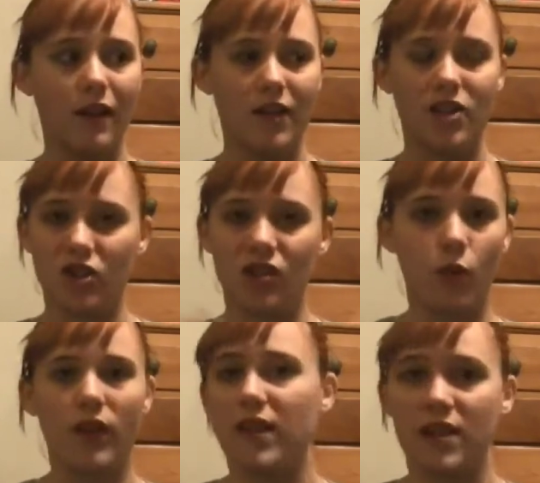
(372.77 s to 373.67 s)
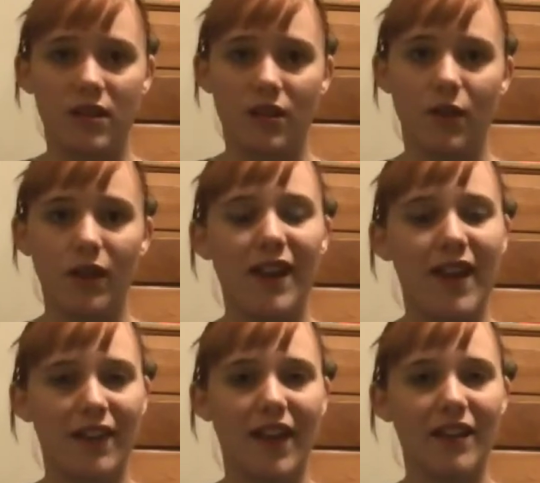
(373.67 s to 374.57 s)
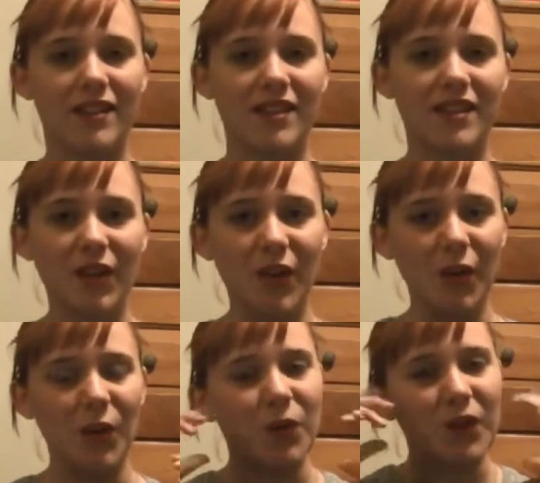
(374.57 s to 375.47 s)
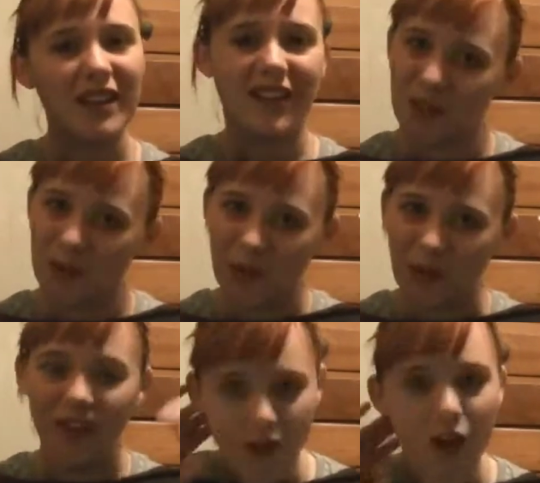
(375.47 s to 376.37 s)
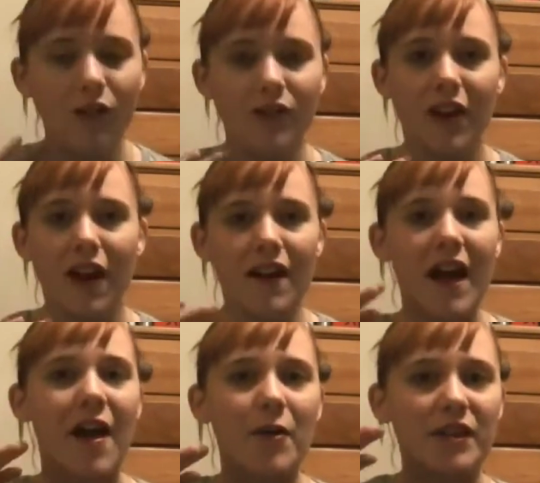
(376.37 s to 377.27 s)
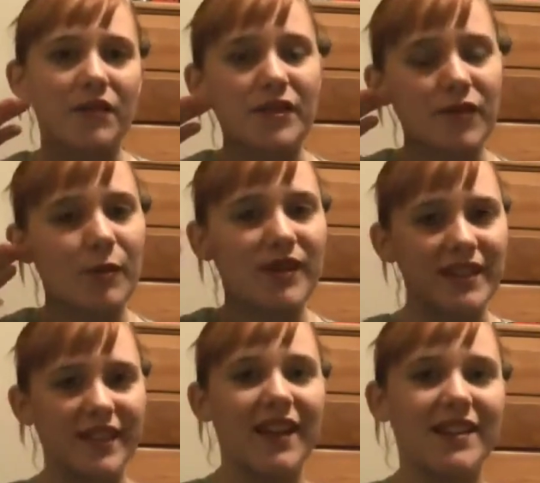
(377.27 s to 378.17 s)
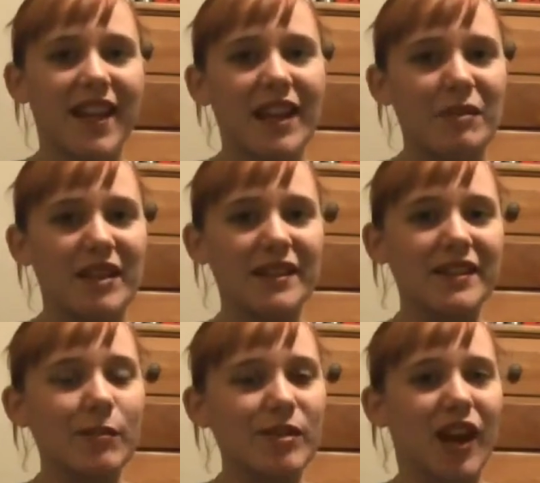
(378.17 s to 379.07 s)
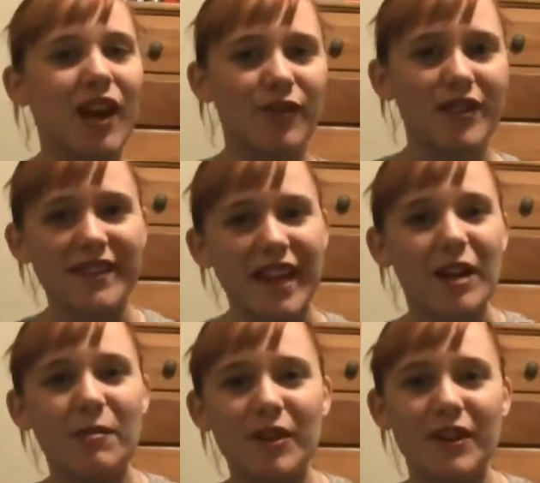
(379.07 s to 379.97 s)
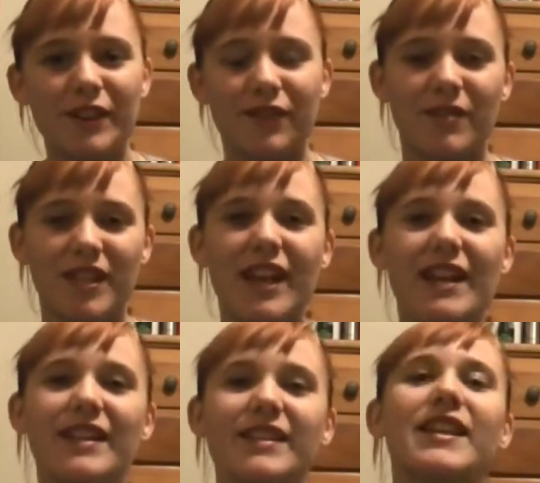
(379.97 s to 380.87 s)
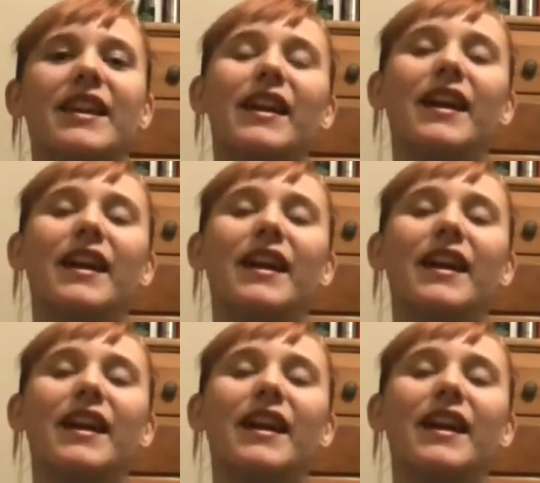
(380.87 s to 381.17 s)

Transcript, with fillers: It's just what they do, and that's really cool. Overall, I would give this film a 6 out of 10 because the cinematography is terrible because it's from the 80s,